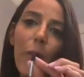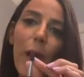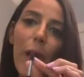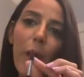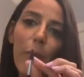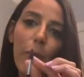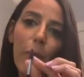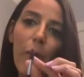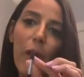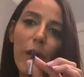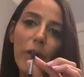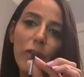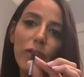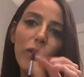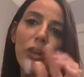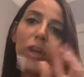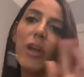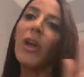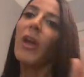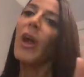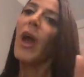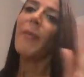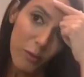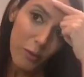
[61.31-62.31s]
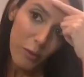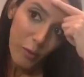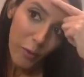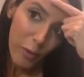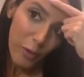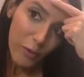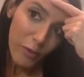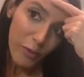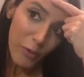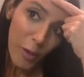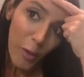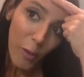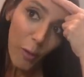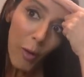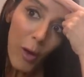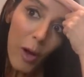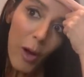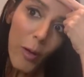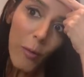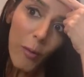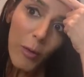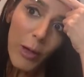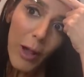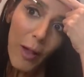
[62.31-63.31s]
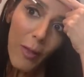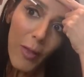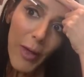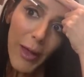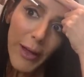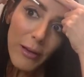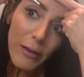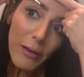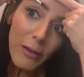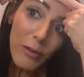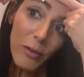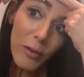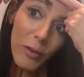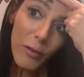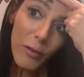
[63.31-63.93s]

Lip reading: brush. So what I like to do is